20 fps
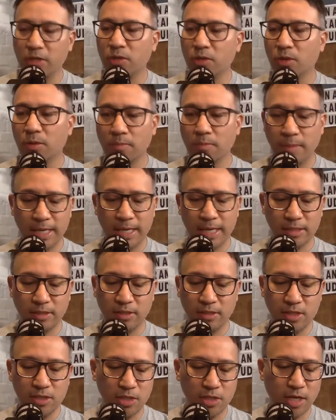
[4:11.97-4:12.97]
your
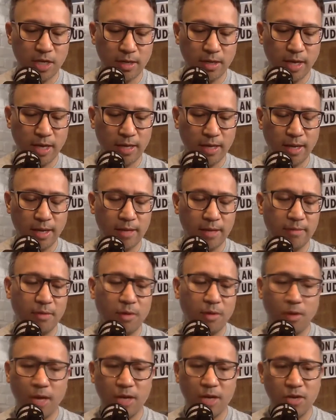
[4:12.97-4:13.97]
message and
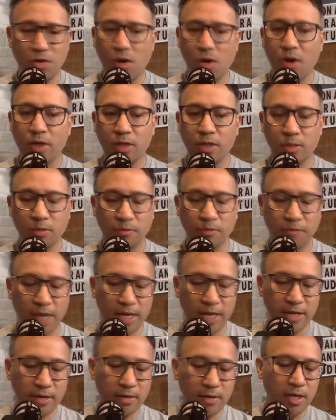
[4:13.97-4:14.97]
your audience will
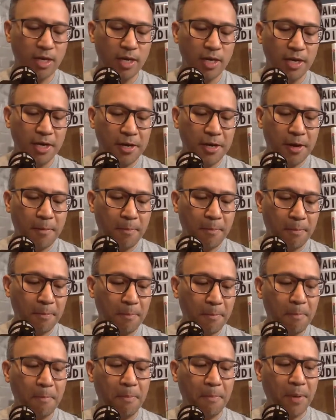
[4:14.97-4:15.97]
find you.
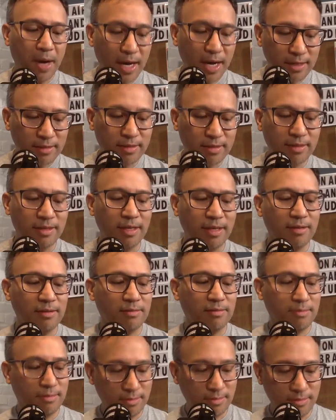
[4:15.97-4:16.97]
But
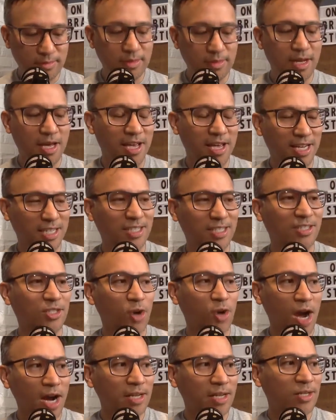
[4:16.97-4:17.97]

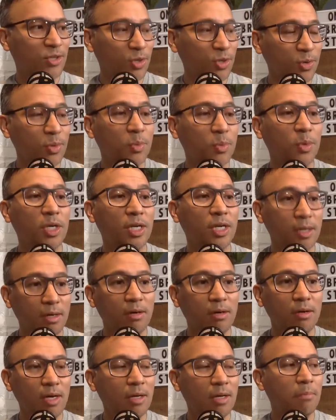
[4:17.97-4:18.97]
tried and true
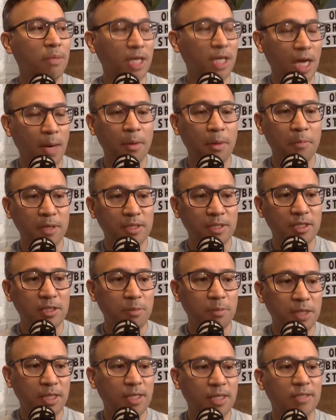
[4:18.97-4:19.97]
will become a business,
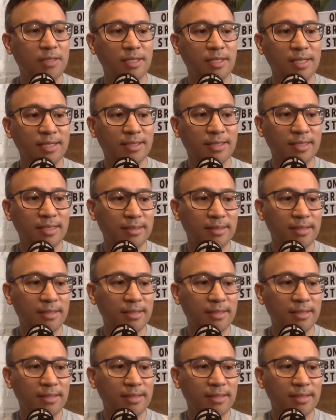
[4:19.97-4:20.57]
because it's